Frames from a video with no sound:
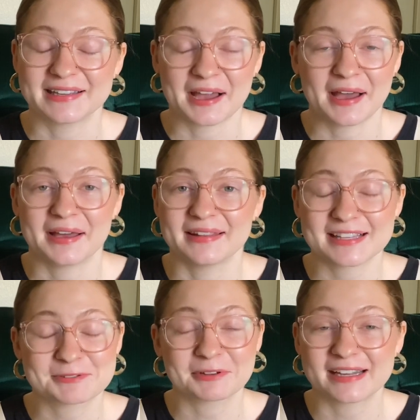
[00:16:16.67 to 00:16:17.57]

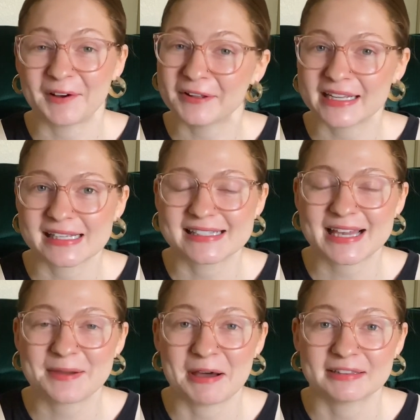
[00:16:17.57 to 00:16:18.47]
That's really all I can say
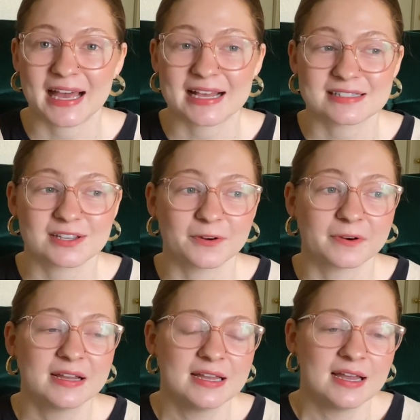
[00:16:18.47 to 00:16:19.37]
about that. So
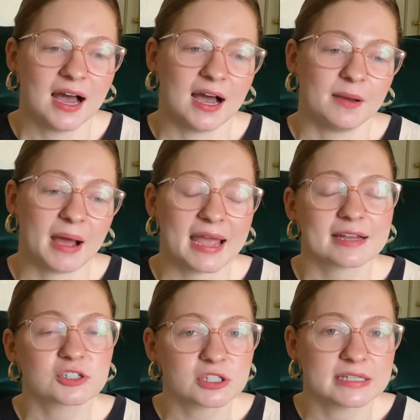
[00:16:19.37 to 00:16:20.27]
I
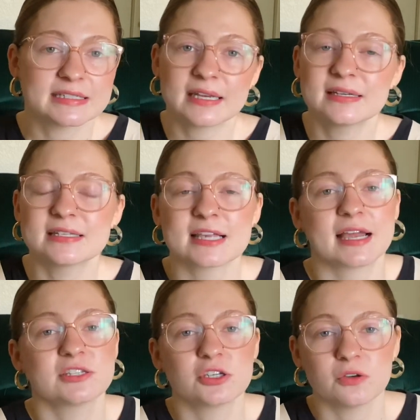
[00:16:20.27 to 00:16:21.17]
actually did decide
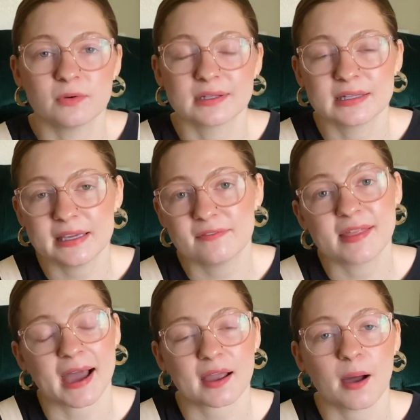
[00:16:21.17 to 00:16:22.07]
to leave
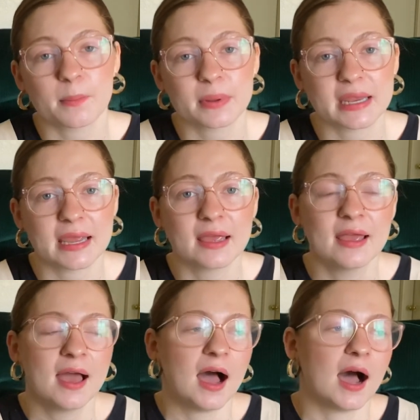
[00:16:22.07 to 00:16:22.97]
that company,
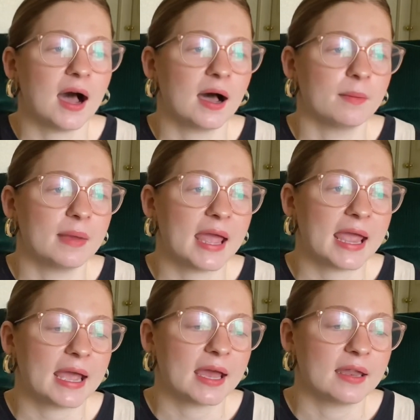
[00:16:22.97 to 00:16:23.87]

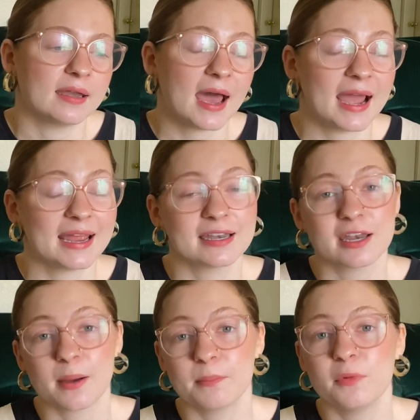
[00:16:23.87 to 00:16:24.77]
and I ended
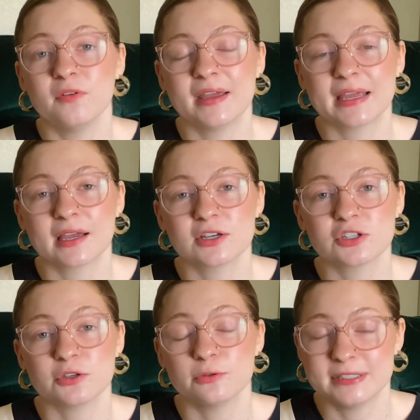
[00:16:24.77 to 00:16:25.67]
up moving
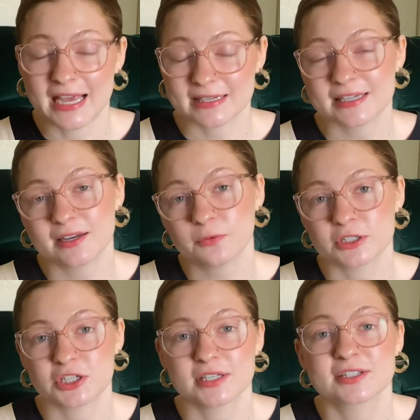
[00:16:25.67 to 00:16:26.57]
to Denton, which
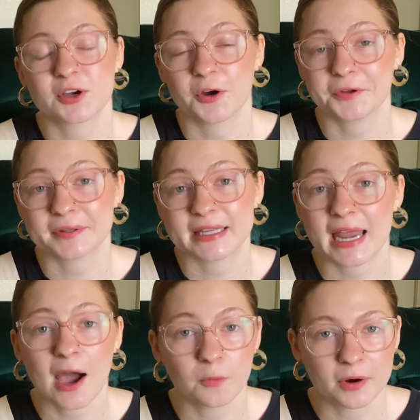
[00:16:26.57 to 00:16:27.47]
is currently
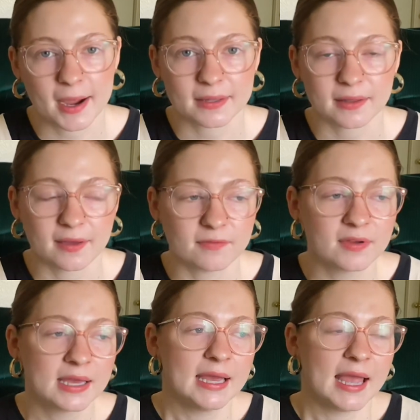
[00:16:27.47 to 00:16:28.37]
now where I live.
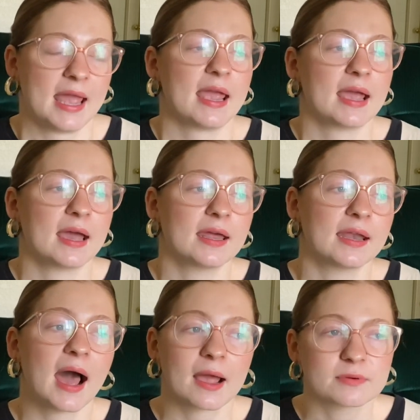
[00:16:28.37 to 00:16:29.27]
And
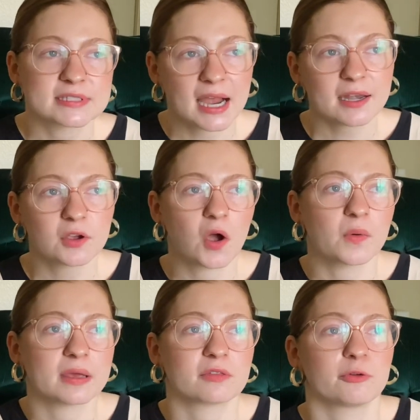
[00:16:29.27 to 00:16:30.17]
I was kind of
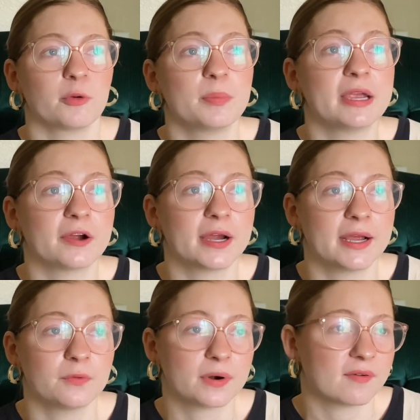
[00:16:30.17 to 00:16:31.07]
going through a
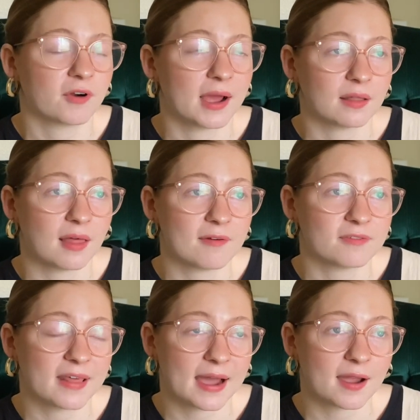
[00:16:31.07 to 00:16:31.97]
period whenever I left
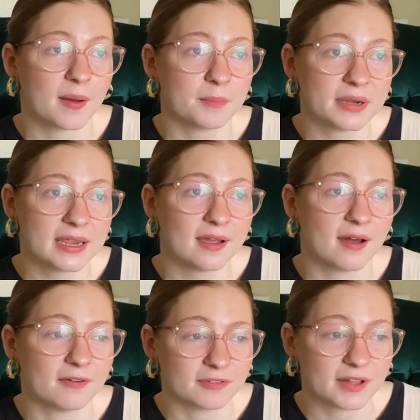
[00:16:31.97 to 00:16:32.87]
that company
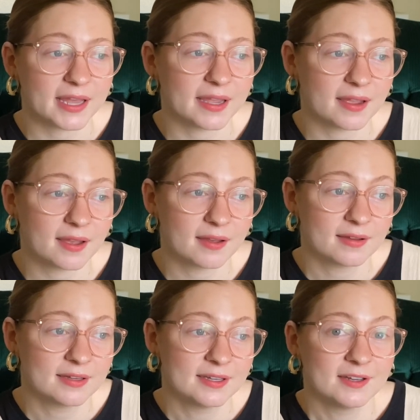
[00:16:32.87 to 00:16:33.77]
of like,
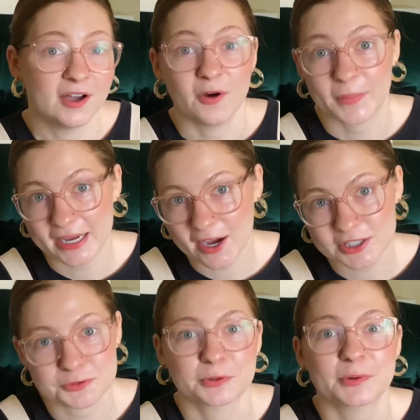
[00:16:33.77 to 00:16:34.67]
oh my
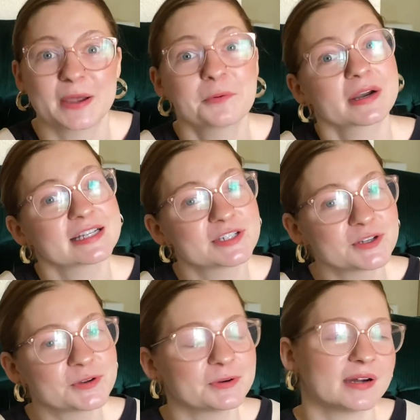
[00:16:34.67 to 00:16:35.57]
gosh, what do I want to
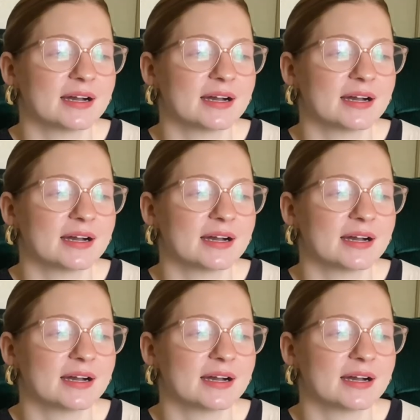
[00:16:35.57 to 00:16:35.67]
do?